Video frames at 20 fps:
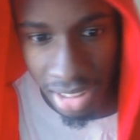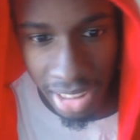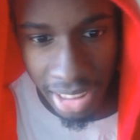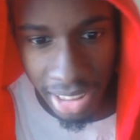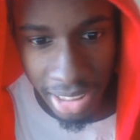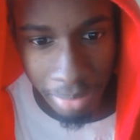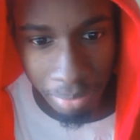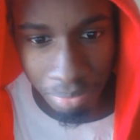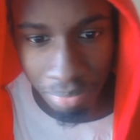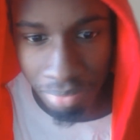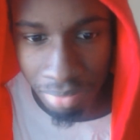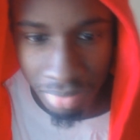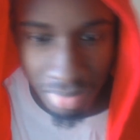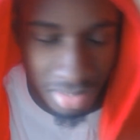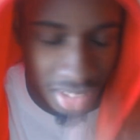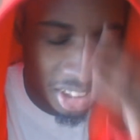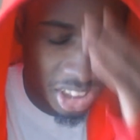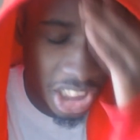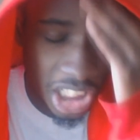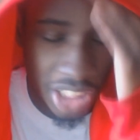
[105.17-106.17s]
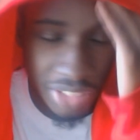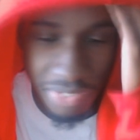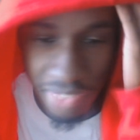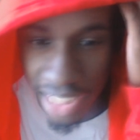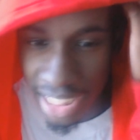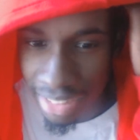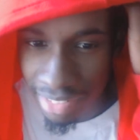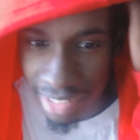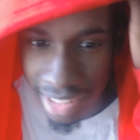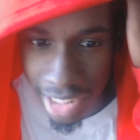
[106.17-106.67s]
yeah, just
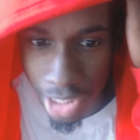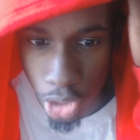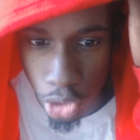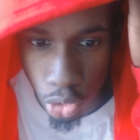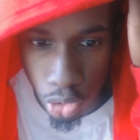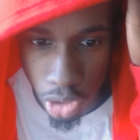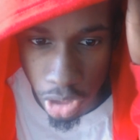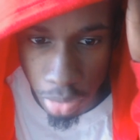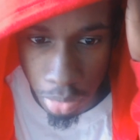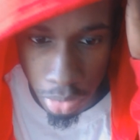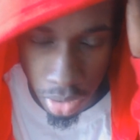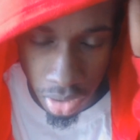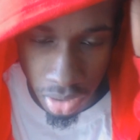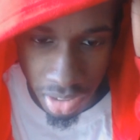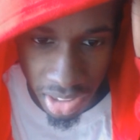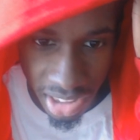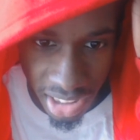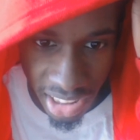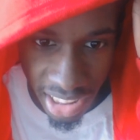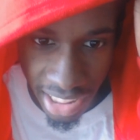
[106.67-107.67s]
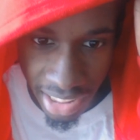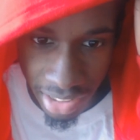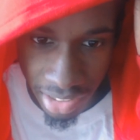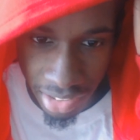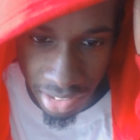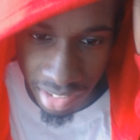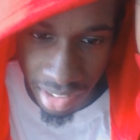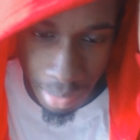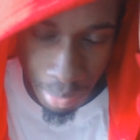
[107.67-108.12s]
very enjoyable altogether.